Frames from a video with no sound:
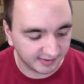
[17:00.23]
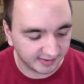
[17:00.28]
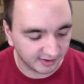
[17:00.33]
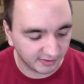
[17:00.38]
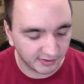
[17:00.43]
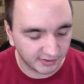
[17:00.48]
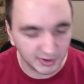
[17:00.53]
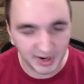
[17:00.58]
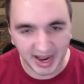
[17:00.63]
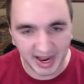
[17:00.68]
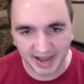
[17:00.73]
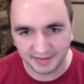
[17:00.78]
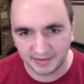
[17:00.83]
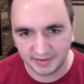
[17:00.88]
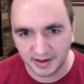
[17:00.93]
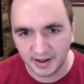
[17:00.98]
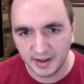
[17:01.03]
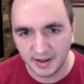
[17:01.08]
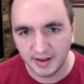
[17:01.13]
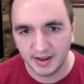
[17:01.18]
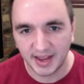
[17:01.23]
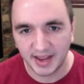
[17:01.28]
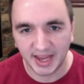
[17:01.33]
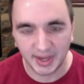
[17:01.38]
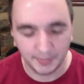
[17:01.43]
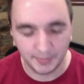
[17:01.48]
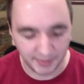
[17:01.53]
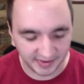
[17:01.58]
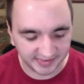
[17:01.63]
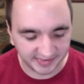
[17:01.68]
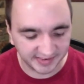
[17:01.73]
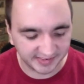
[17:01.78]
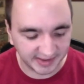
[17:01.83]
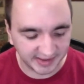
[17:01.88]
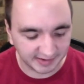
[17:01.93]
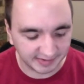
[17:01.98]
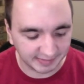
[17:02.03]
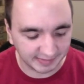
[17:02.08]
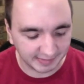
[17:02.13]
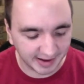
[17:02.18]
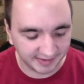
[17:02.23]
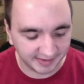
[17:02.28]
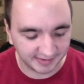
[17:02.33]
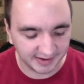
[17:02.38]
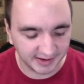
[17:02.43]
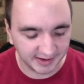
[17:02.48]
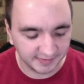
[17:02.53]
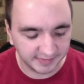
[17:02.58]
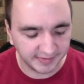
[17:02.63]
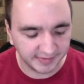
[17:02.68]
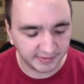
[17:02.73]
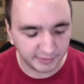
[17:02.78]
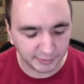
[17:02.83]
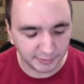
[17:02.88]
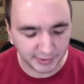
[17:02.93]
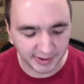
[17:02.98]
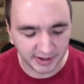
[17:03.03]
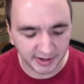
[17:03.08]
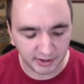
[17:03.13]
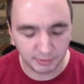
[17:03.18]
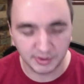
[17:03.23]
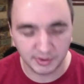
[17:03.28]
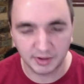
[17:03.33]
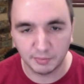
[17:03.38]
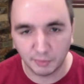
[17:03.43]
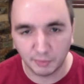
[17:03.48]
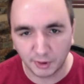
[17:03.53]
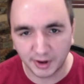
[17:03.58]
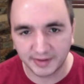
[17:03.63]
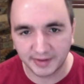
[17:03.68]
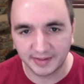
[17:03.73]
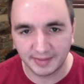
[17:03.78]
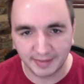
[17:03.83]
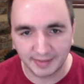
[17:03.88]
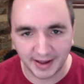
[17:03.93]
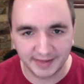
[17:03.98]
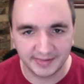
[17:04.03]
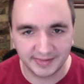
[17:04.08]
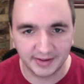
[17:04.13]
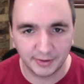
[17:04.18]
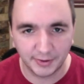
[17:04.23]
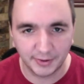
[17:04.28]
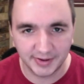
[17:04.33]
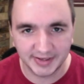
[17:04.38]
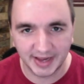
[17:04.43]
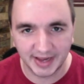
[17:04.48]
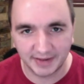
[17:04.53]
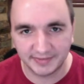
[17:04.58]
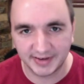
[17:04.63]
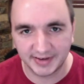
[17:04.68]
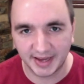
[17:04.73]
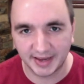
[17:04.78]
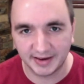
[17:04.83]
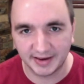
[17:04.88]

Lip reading: So if you have a business that relies on inventory, you are more than likely going to have to get